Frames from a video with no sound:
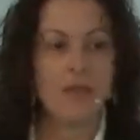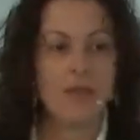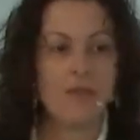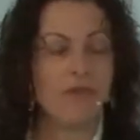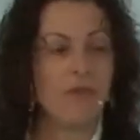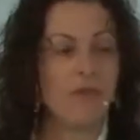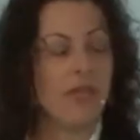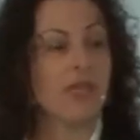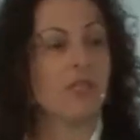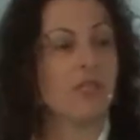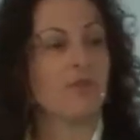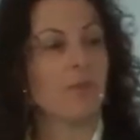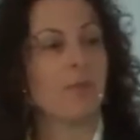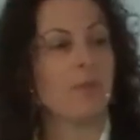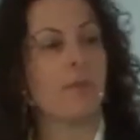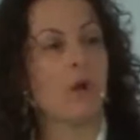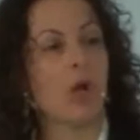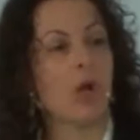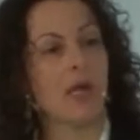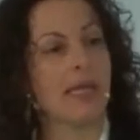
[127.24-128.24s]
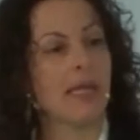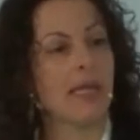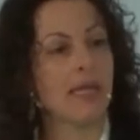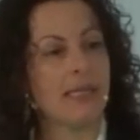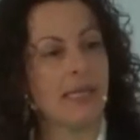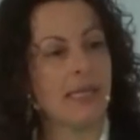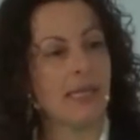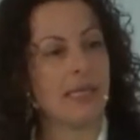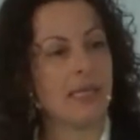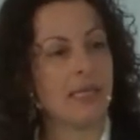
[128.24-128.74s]
the fees from the
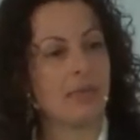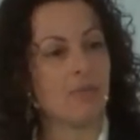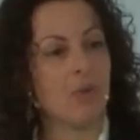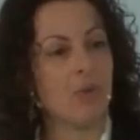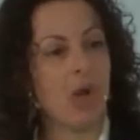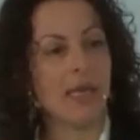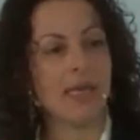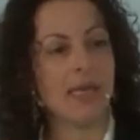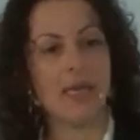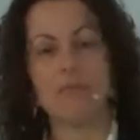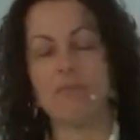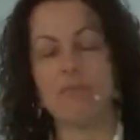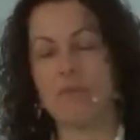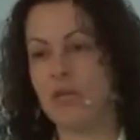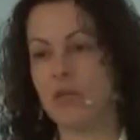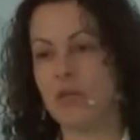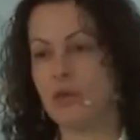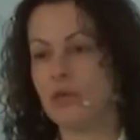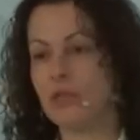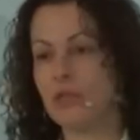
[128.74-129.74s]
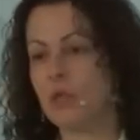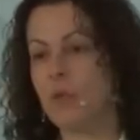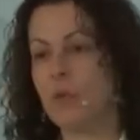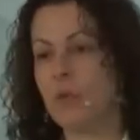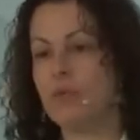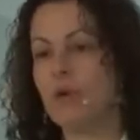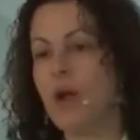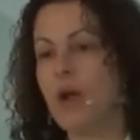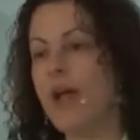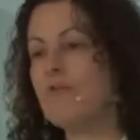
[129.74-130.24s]
parking tickets and parking meters to
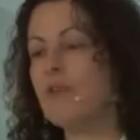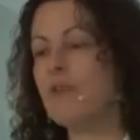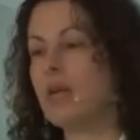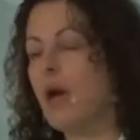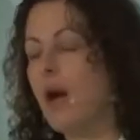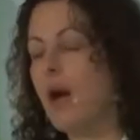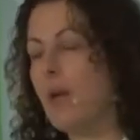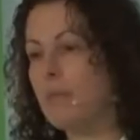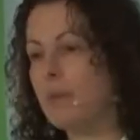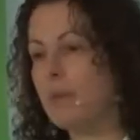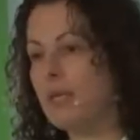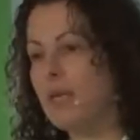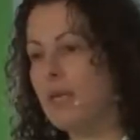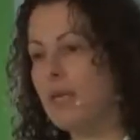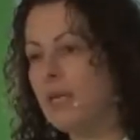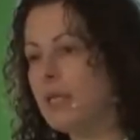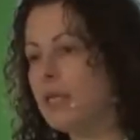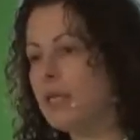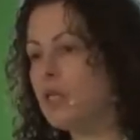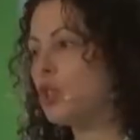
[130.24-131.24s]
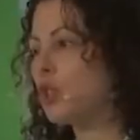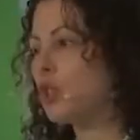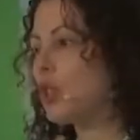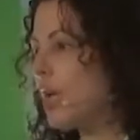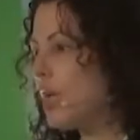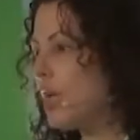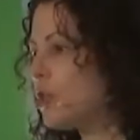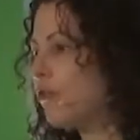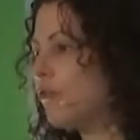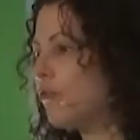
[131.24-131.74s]
a private company in
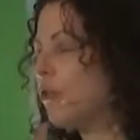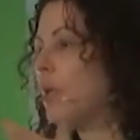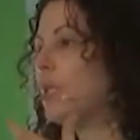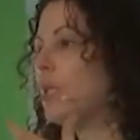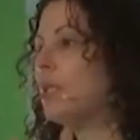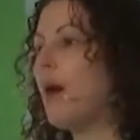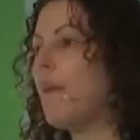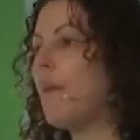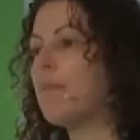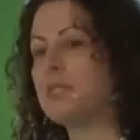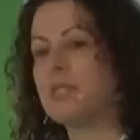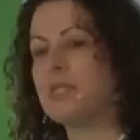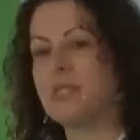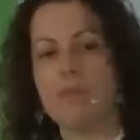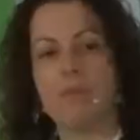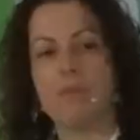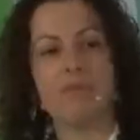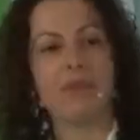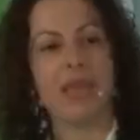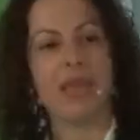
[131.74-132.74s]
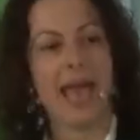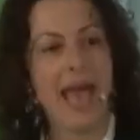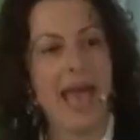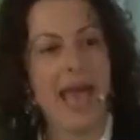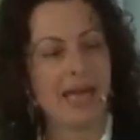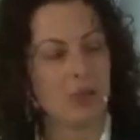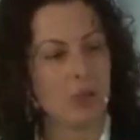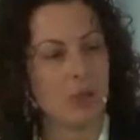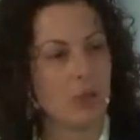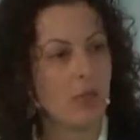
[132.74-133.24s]
exchange for a lump sum of
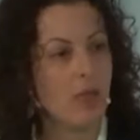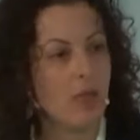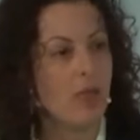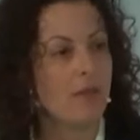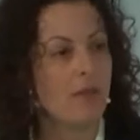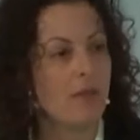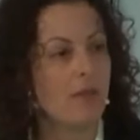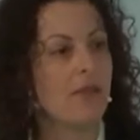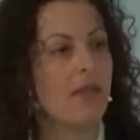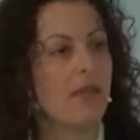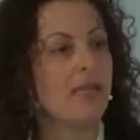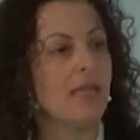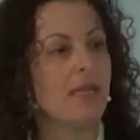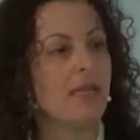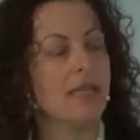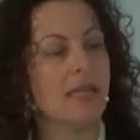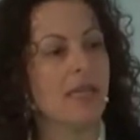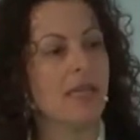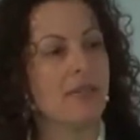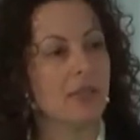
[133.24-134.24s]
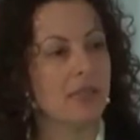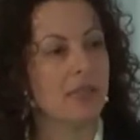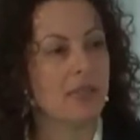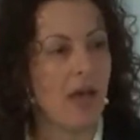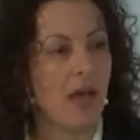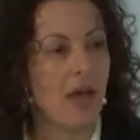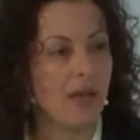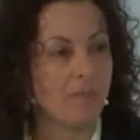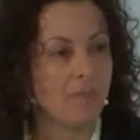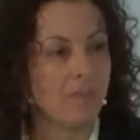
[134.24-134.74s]
cash that they needed at the
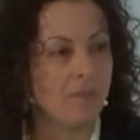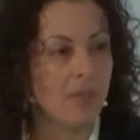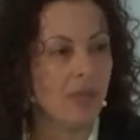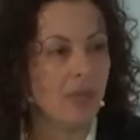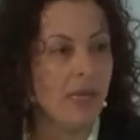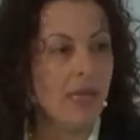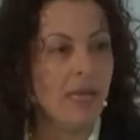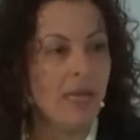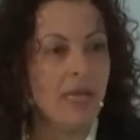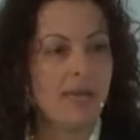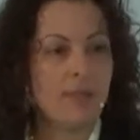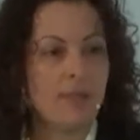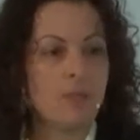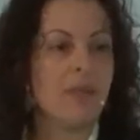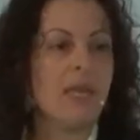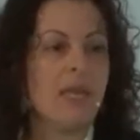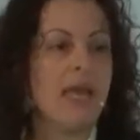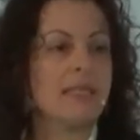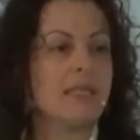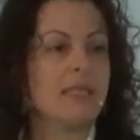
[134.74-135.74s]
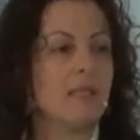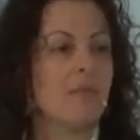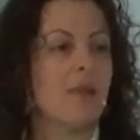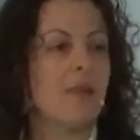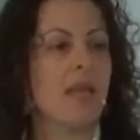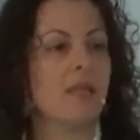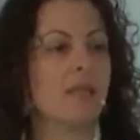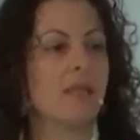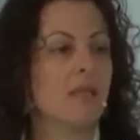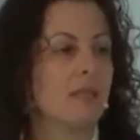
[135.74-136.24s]
time. It's been
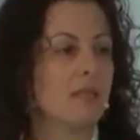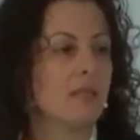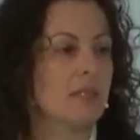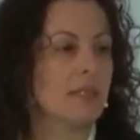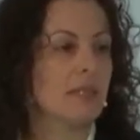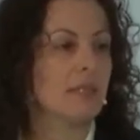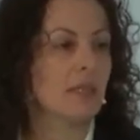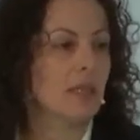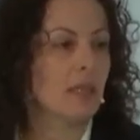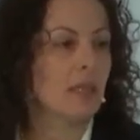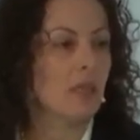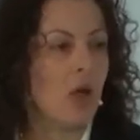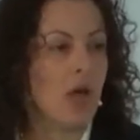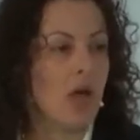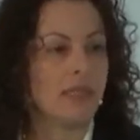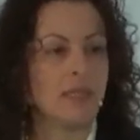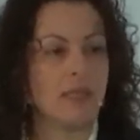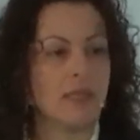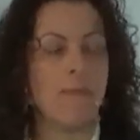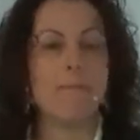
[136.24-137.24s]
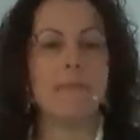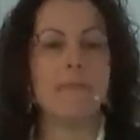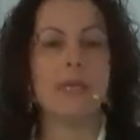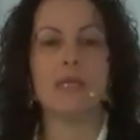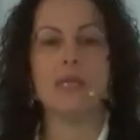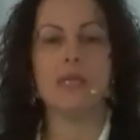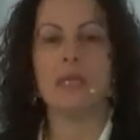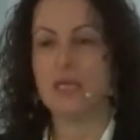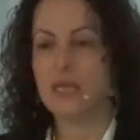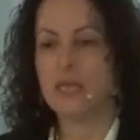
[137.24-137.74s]
estimated that the city lost a
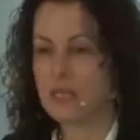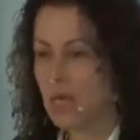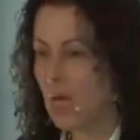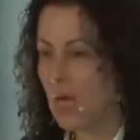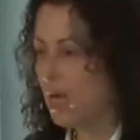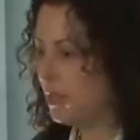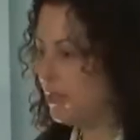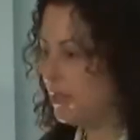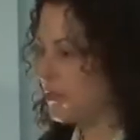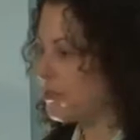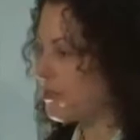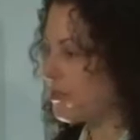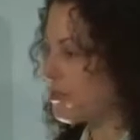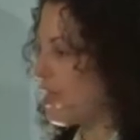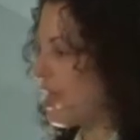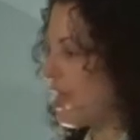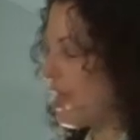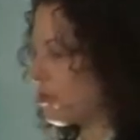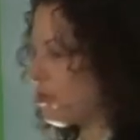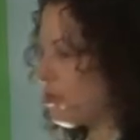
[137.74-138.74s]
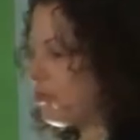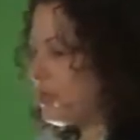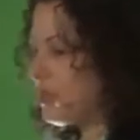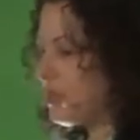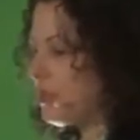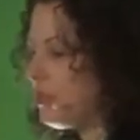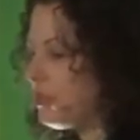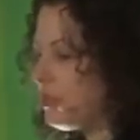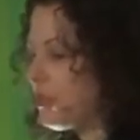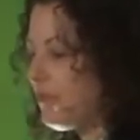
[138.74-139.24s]
billion dollars as a
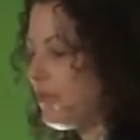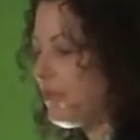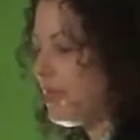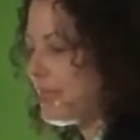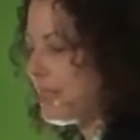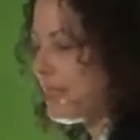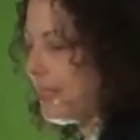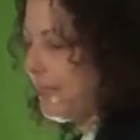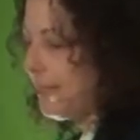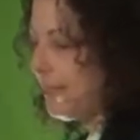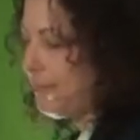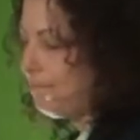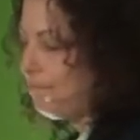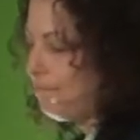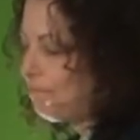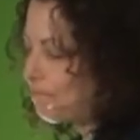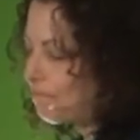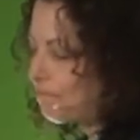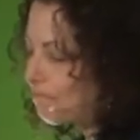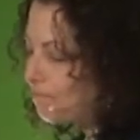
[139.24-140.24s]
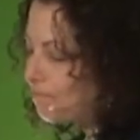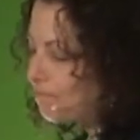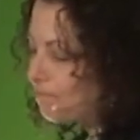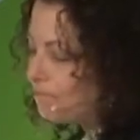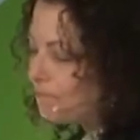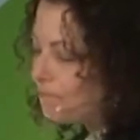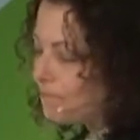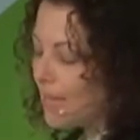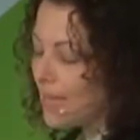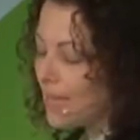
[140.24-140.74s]
result of this deal.
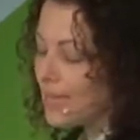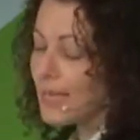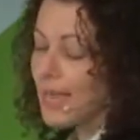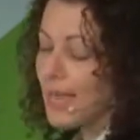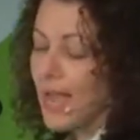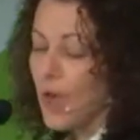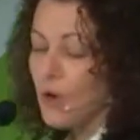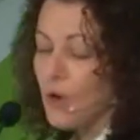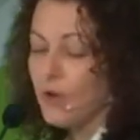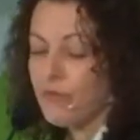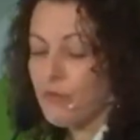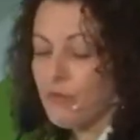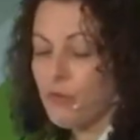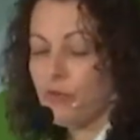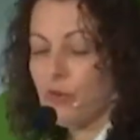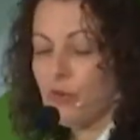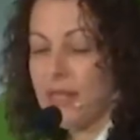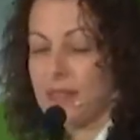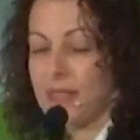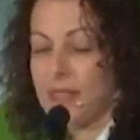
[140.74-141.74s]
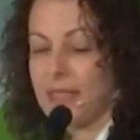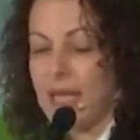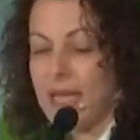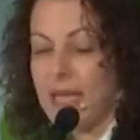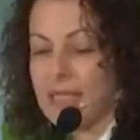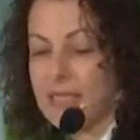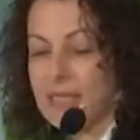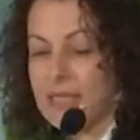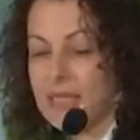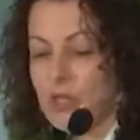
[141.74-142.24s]
And now, if you've read the
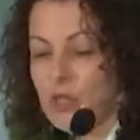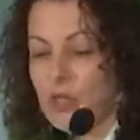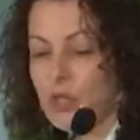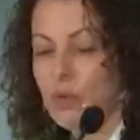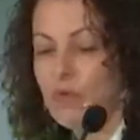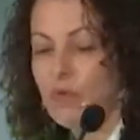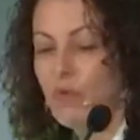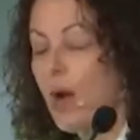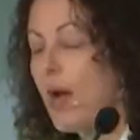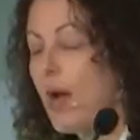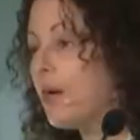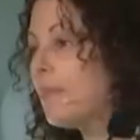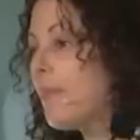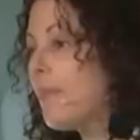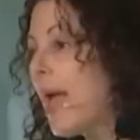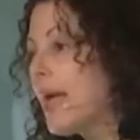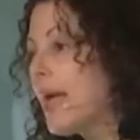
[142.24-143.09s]
latest issue of Wired